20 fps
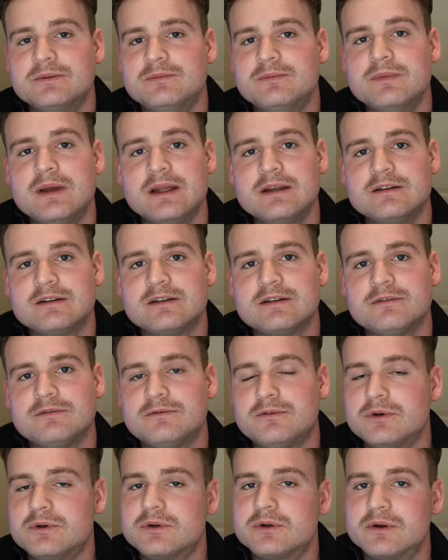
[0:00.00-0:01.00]
meant
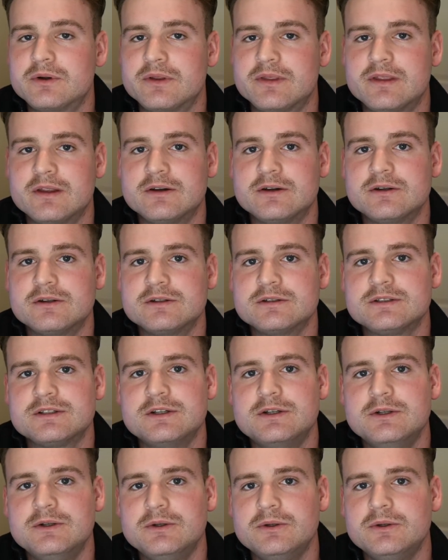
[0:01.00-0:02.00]
for those
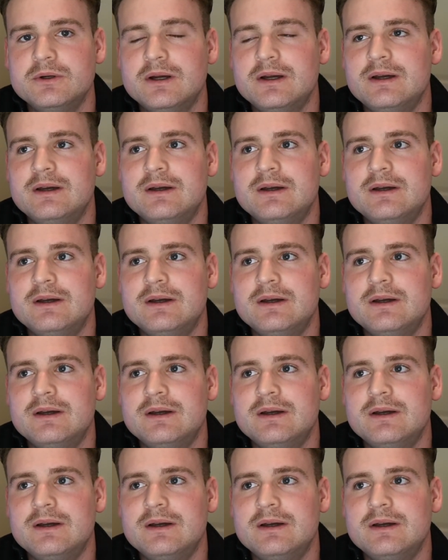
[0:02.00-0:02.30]
who